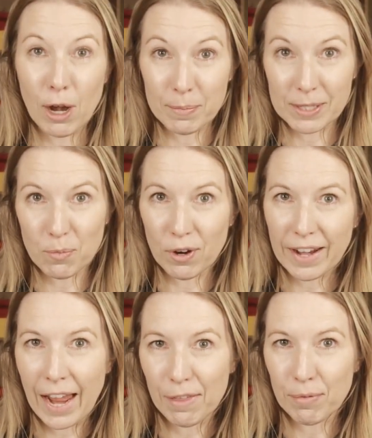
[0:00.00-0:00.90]
I promised more
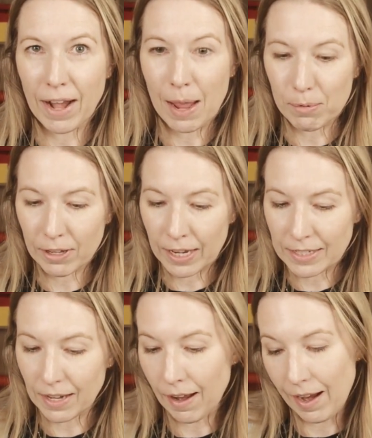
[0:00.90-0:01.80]
Katherine
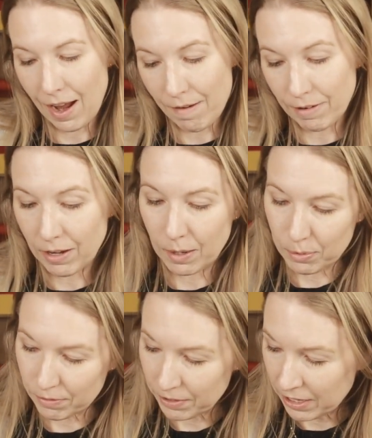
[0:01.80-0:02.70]
Applegate, and I have a
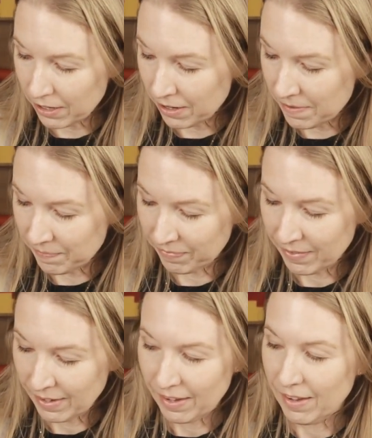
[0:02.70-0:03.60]
couple here.
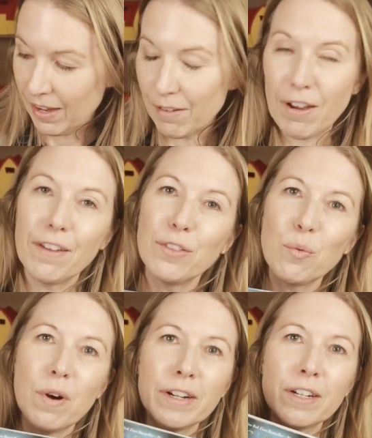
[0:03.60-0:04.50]
I've got
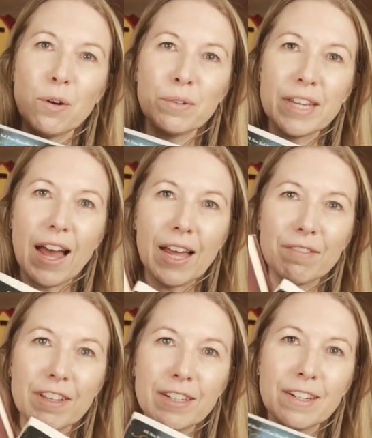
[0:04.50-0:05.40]
The One and Only
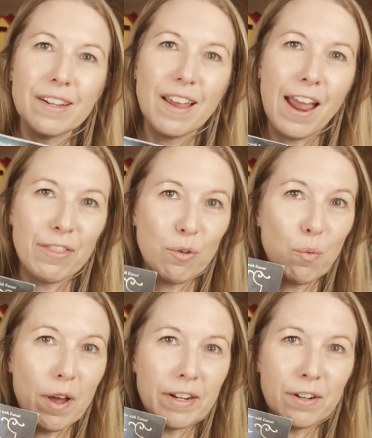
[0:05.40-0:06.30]
Ivan and The
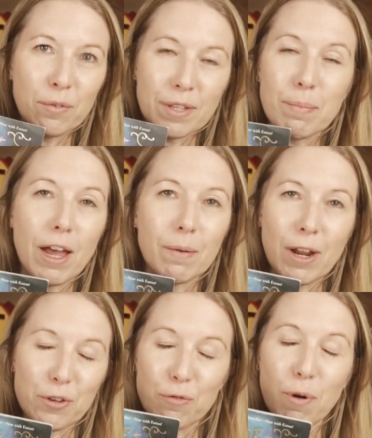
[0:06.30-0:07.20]
One and Only Bob.
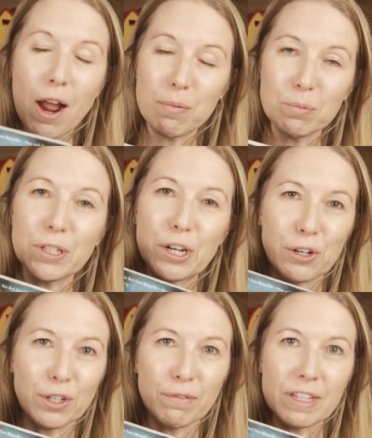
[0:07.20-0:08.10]
Now, you've probably
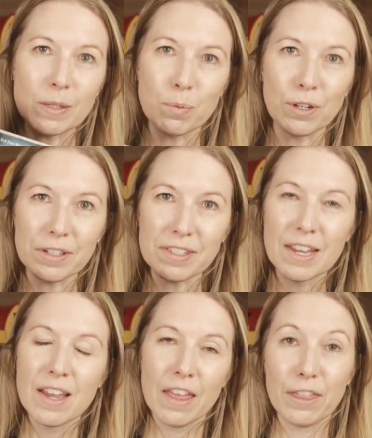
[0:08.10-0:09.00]
heard of these
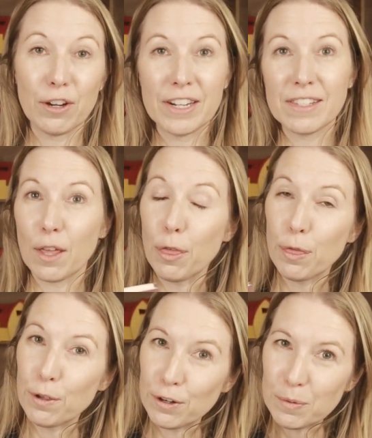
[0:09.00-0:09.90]
books. There is a
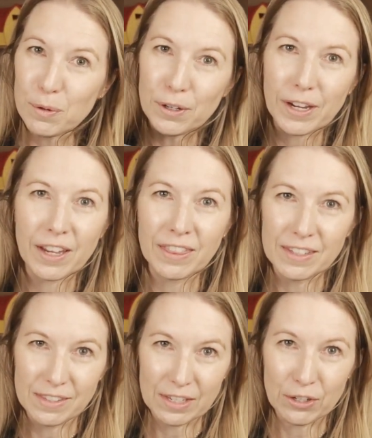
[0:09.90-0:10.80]
third book in
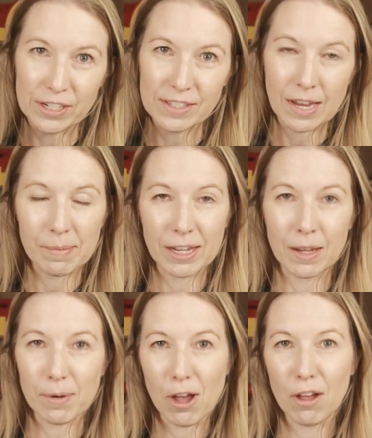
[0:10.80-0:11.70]
this series coming
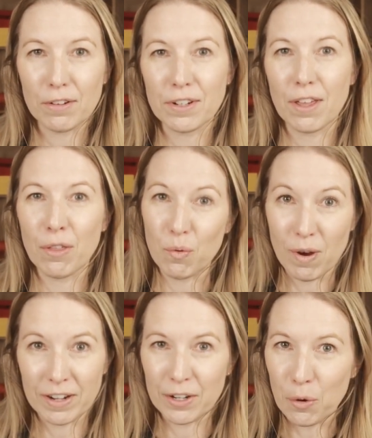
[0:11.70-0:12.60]
up called The
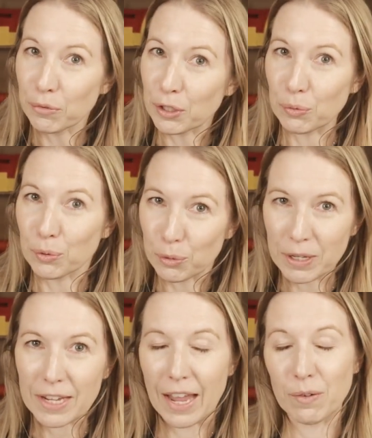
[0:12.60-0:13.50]
One and Only
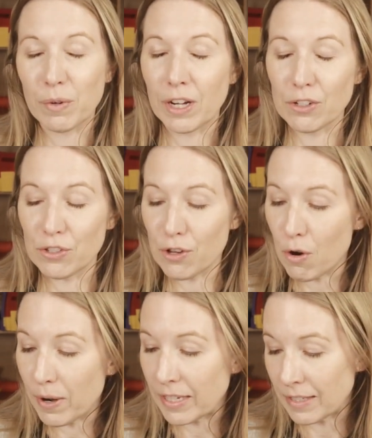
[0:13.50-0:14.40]
Ruby, and we are
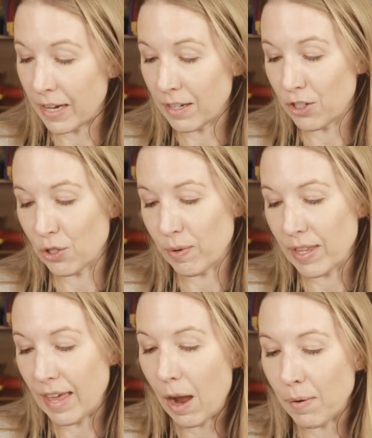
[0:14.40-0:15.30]
so excited to
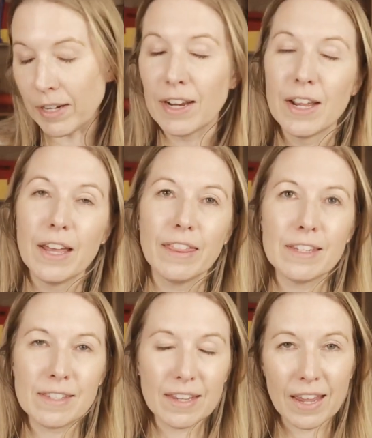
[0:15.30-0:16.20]
read that one.
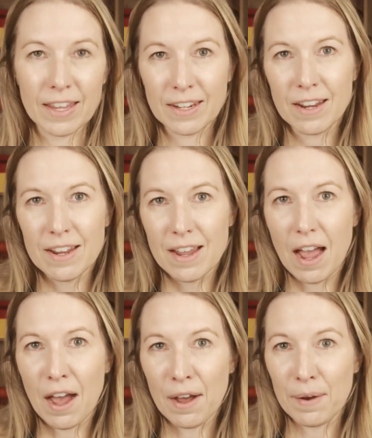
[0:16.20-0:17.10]
This, again,
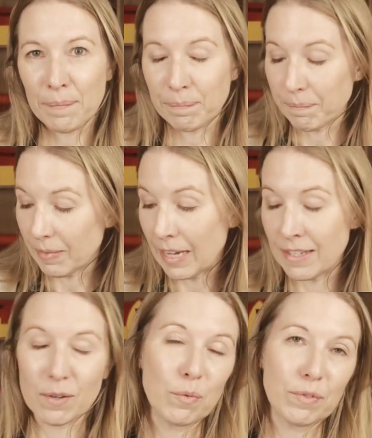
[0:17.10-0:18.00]
um,
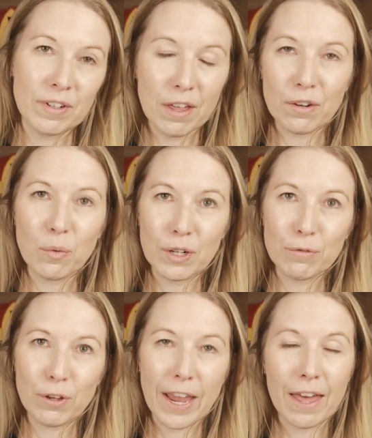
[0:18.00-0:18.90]
is another
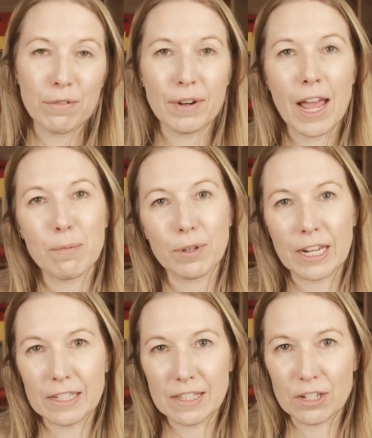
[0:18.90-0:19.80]
wonderful Katherine
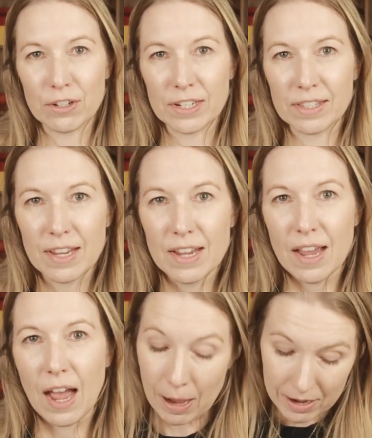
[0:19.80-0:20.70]
Applegate series
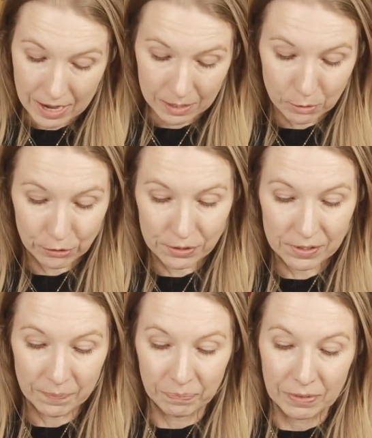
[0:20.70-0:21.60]
about
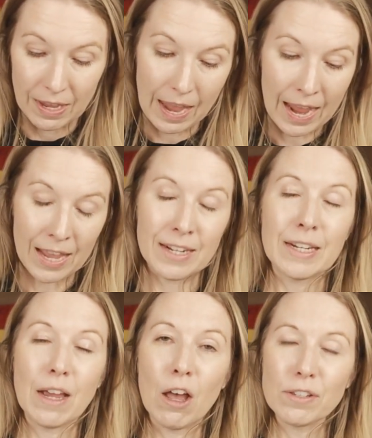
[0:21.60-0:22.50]
animals
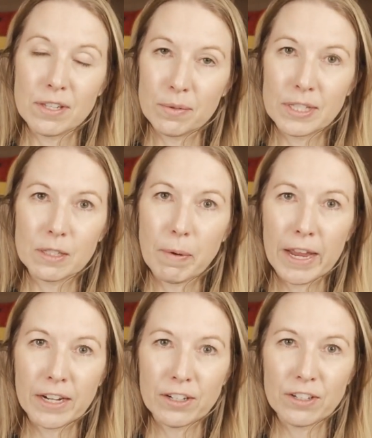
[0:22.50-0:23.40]
and it also
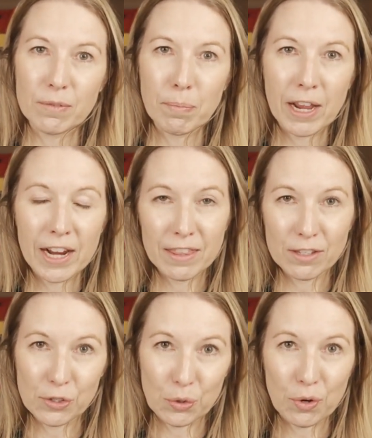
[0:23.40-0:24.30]
inspired by
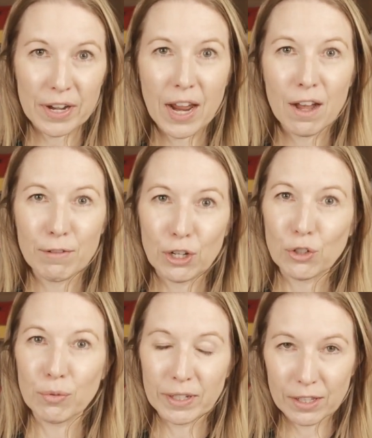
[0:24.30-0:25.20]
the story of a
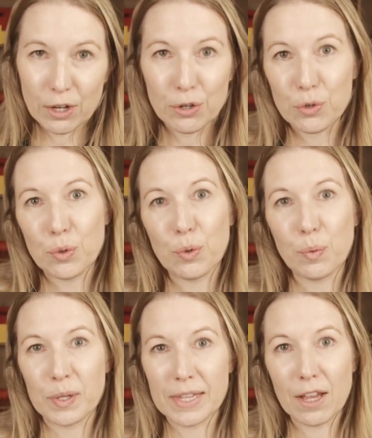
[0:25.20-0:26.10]
gorilla who
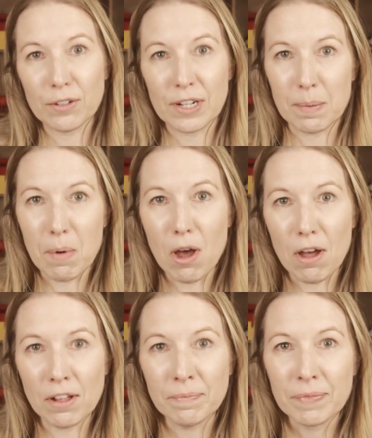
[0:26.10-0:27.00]
was held in a
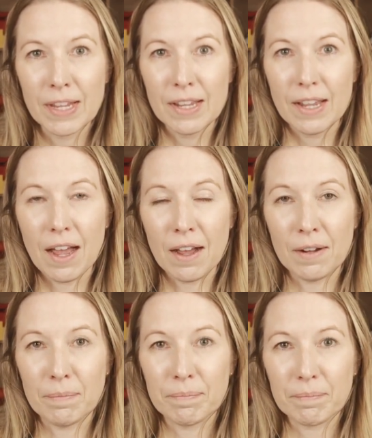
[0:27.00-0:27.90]
mall,
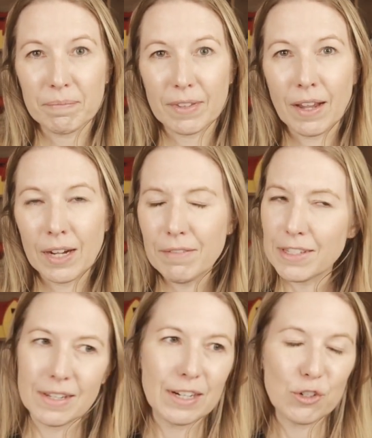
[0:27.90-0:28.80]
um, kind of
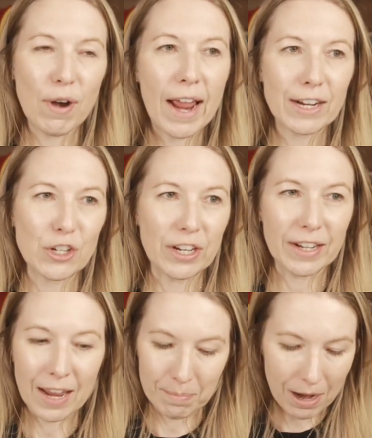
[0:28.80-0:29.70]
as an
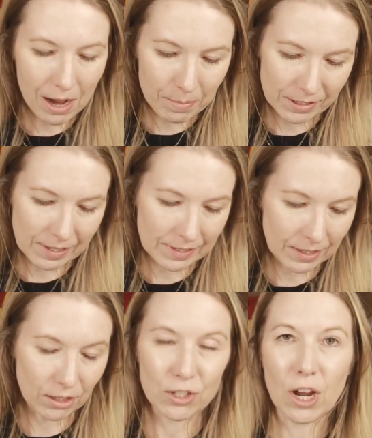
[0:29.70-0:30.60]
attraction. And Bob is
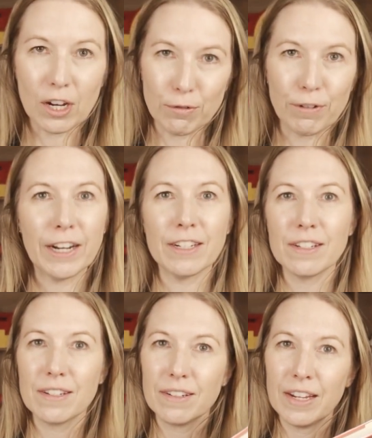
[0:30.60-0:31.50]
his little dog
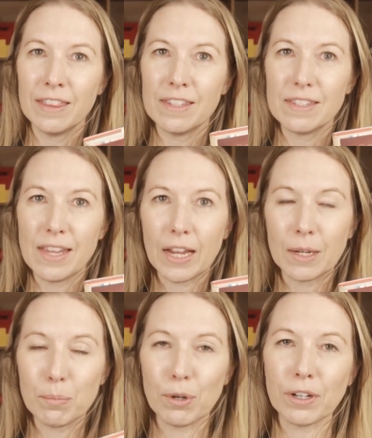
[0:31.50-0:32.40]
friend in this
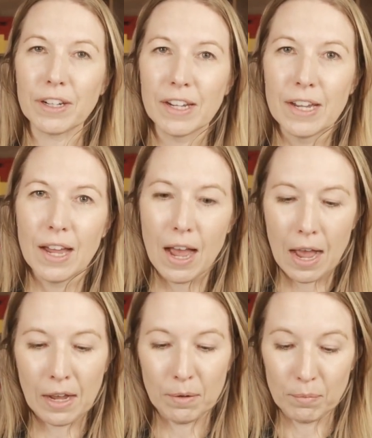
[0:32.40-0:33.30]
second book.
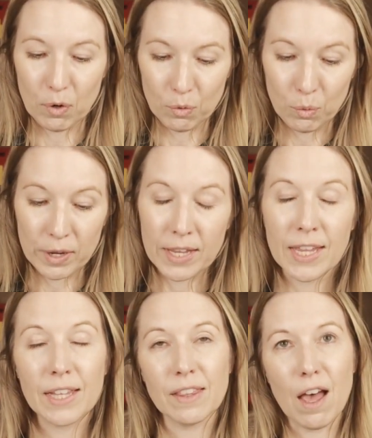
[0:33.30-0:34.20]
Um,
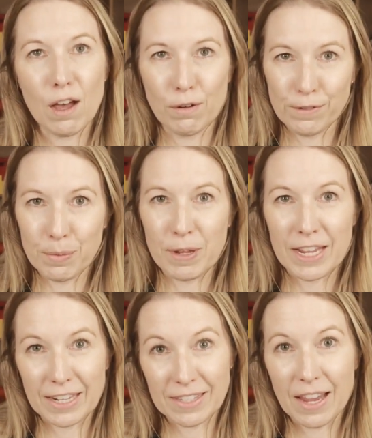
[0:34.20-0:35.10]
we loved
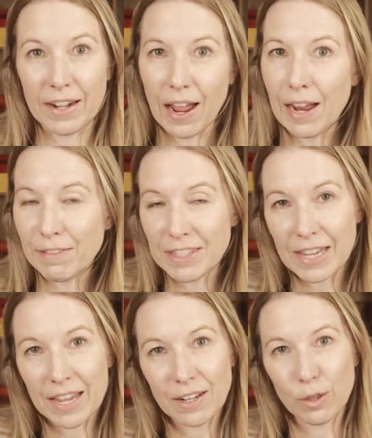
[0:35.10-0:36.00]
being inside
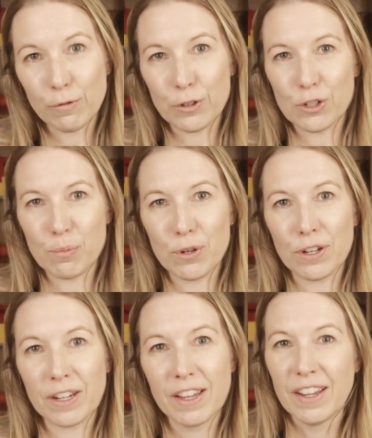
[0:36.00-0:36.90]
Ivan's head in the first
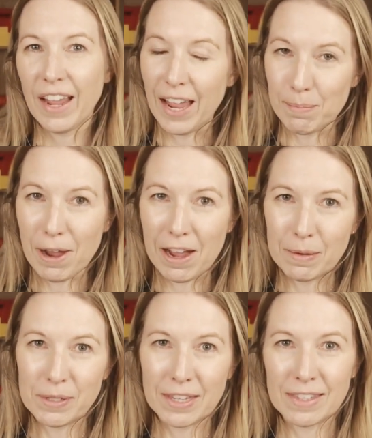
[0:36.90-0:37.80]
book and
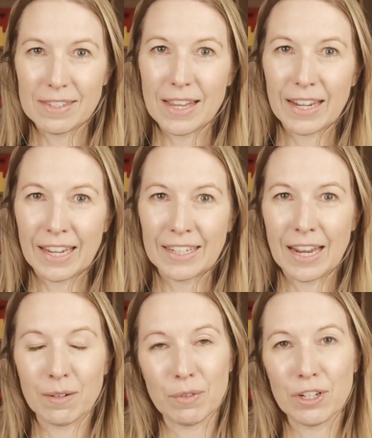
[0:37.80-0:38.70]
Bob's in the
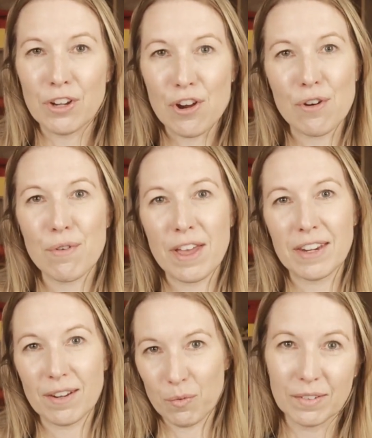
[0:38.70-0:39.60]
second, and we know
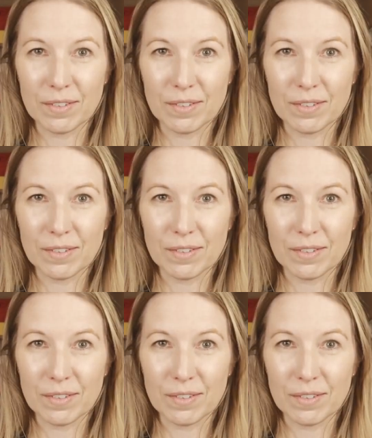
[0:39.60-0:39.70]
that